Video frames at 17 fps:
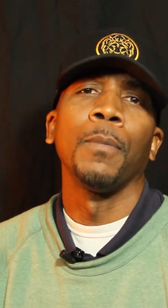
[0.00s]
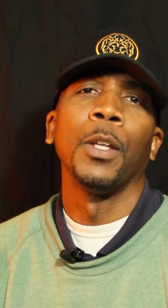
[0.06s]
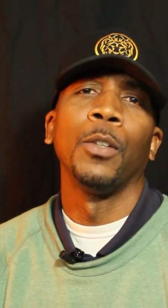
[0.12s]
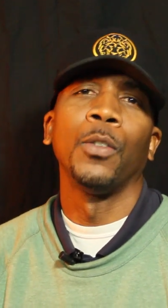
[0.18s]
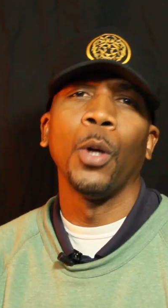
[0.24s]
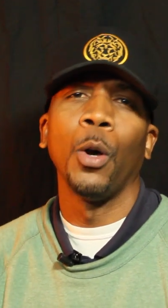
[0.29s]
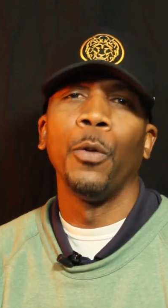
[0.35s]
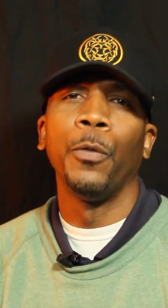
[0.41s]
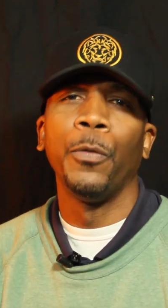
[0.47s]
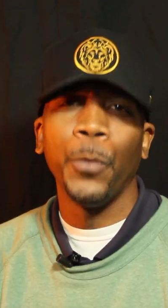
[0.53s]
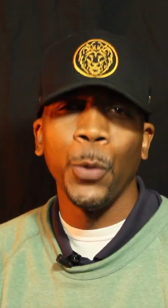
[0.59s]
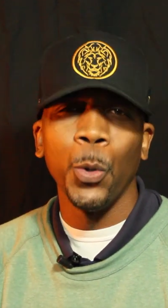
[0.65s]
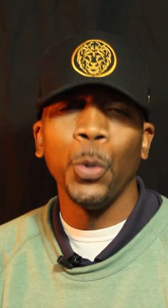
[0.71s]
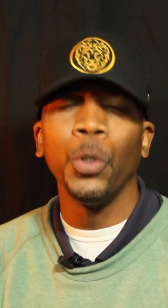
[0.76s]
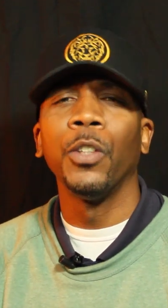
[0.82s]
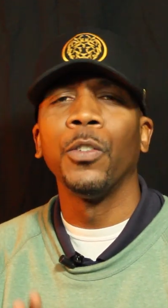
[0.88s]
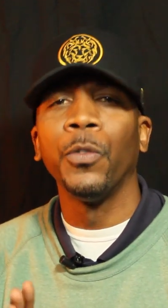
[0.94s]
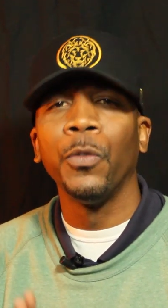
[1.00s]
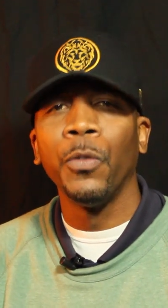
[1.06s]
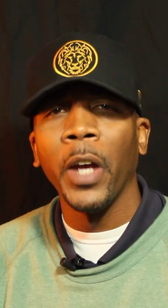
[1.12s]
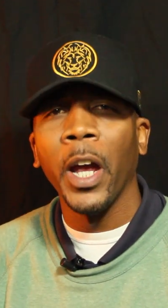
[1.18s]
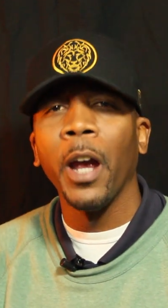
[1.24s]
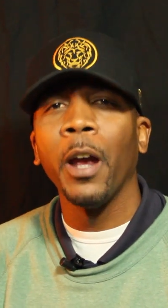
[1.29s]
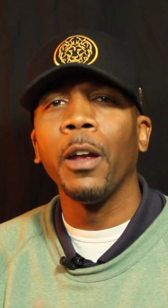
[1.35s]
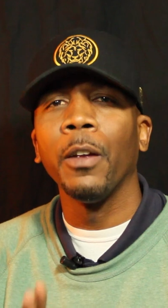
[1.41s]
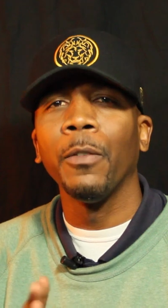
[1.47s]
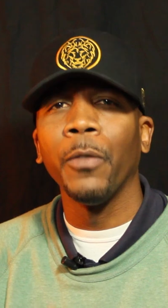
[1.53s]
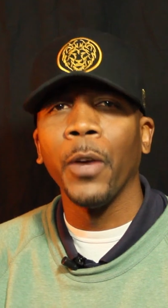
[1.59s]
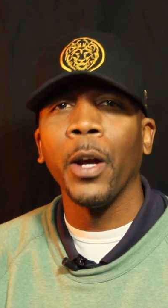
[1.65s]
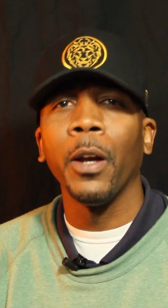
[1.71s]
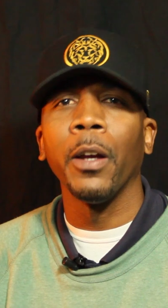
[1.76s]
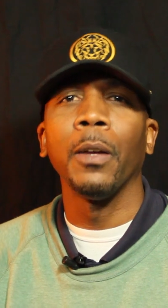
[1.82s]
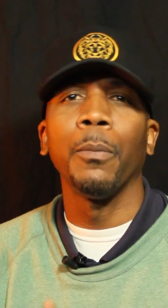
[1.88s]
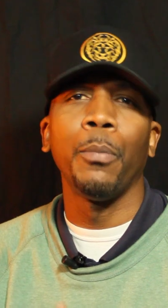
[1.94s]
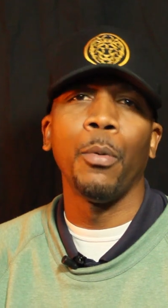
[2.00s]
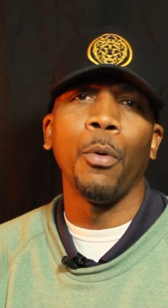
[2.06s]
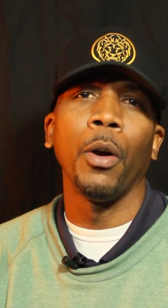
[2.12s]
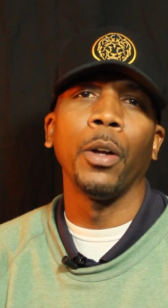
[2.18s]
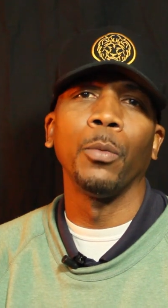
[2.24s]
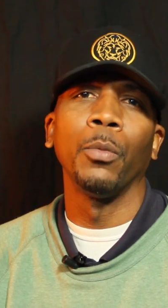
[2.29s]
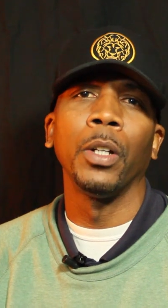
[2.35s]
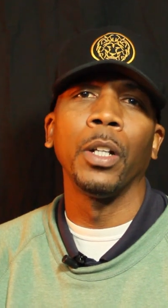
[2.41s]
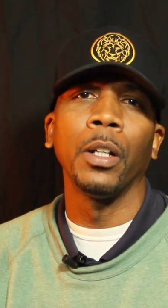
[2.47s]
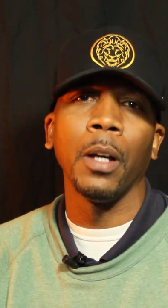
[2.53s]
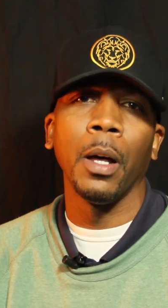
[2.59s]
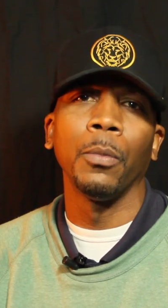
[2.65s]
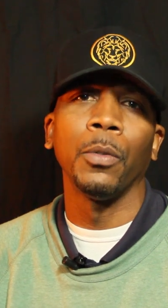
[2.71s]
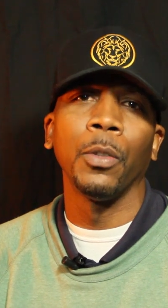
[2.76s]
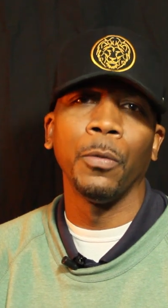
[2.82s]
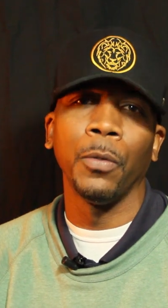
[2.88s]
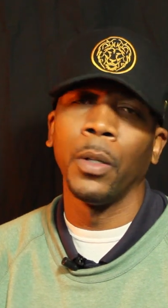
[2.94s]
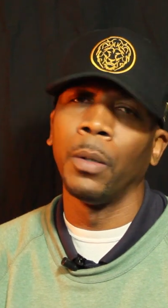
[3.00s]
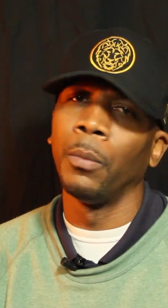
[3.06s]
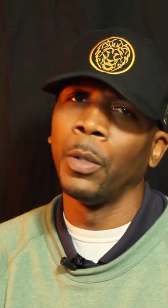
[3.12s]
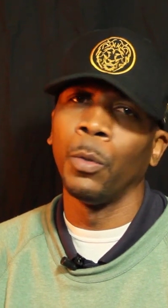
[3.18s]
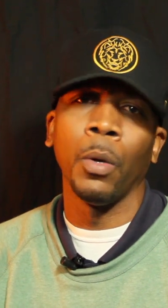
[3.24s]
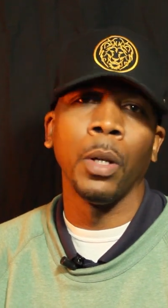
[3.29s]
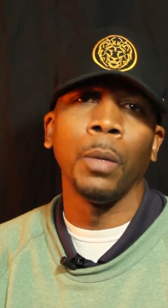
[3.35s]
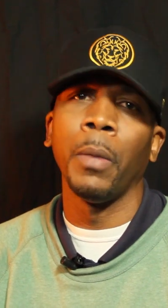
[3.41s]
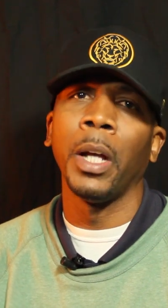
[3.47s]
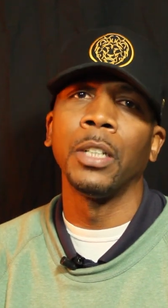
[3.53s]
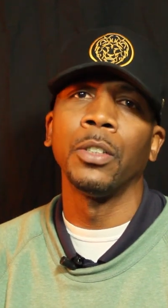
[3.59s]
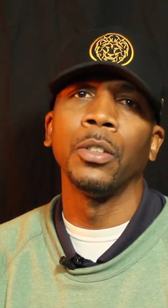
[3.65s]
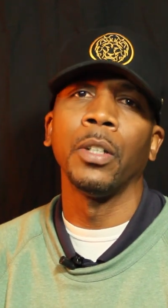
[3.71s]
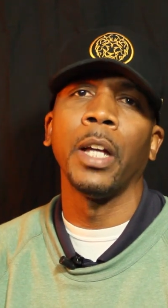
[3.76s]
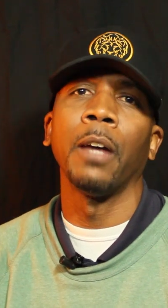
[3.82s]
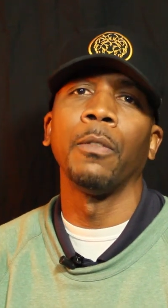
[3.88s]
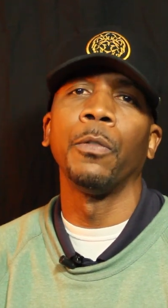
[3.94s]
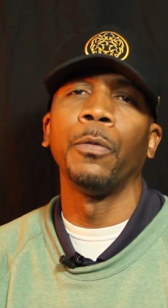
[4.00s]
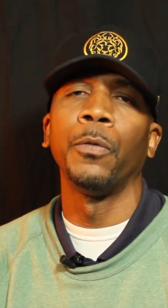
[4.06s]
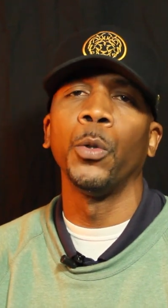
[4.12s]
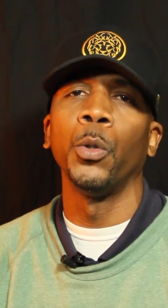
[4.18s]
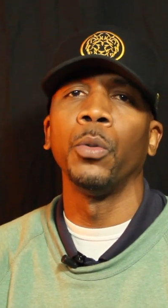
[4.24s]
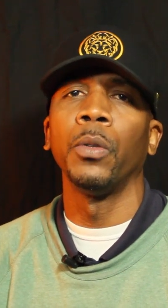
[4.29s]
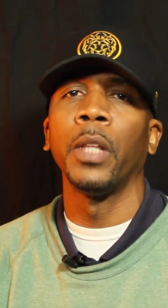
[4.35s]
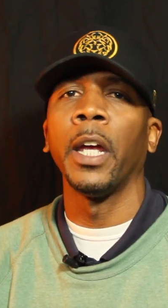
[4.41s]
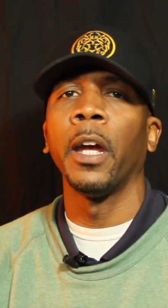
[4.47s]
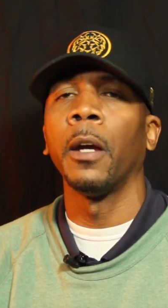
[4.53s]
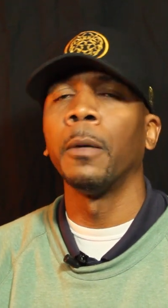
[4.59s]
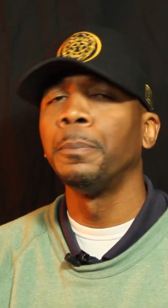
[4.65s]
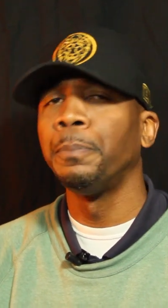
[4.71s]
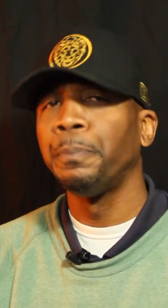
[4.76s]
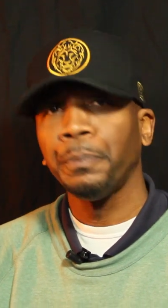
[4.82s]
So food is very, very important when it comes to filming. You want to make sure you have the food there.